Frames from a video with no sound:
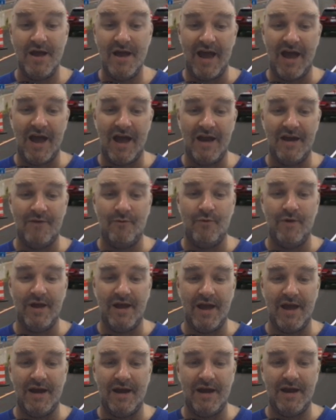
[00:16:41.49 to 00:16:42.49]
And we
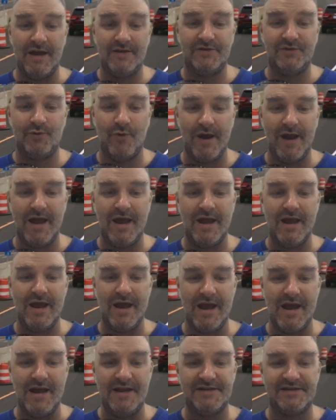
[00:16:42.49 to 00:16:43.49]
get 20
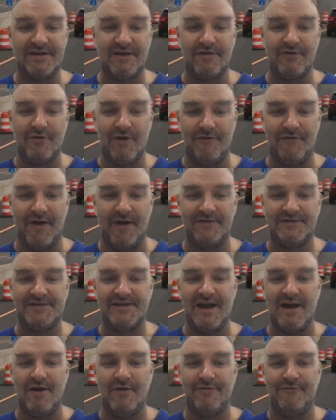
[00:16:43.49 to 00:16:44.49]
East, 35
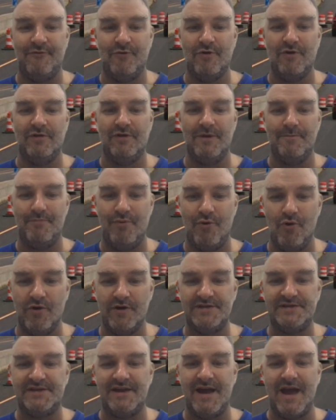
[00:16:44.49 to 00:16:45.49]
South for
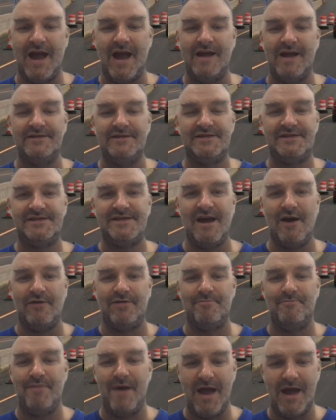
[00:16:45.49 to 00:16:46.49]
LaPorte and
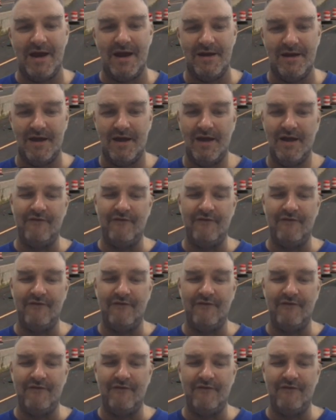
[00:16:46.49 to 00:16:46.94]
South Bend.